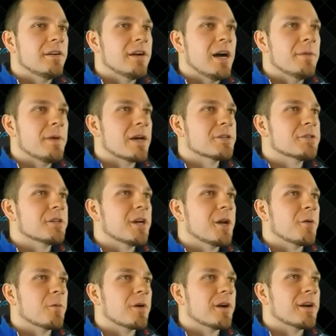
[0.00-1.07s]
I'm actually kind
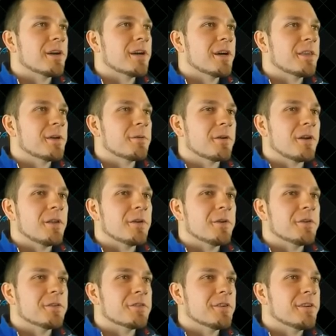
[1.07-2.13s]
of worried here. I think we're gonna
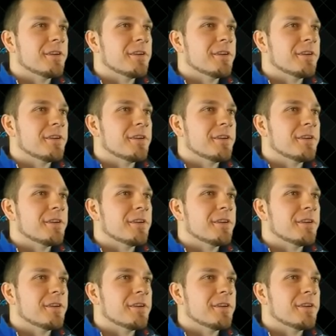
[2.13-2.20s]
lose.